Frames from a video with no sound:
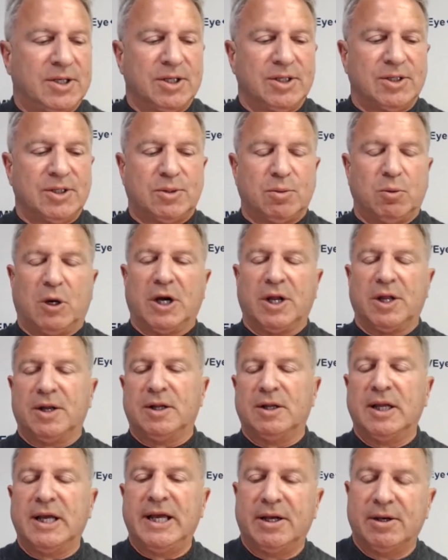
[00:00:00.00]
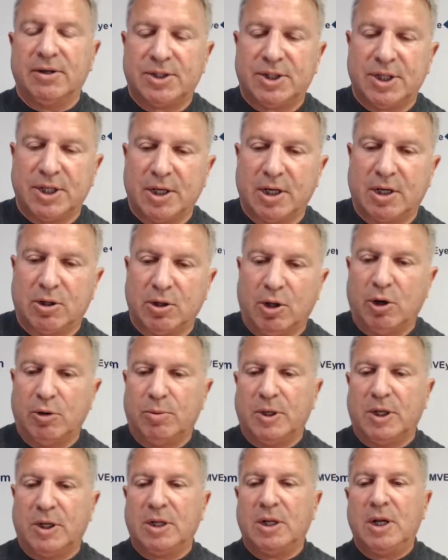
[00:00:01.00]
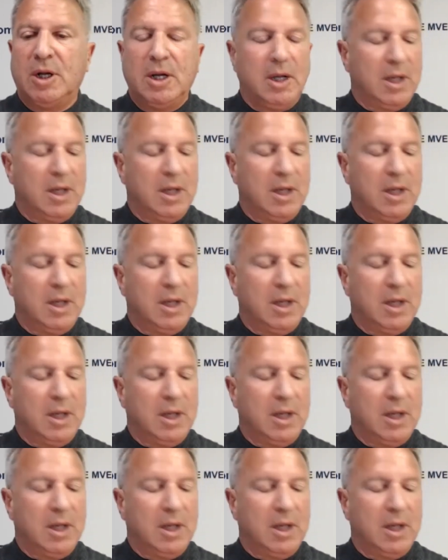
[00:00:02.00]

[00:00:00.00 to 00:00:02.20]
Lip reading: is one of the leaders in the global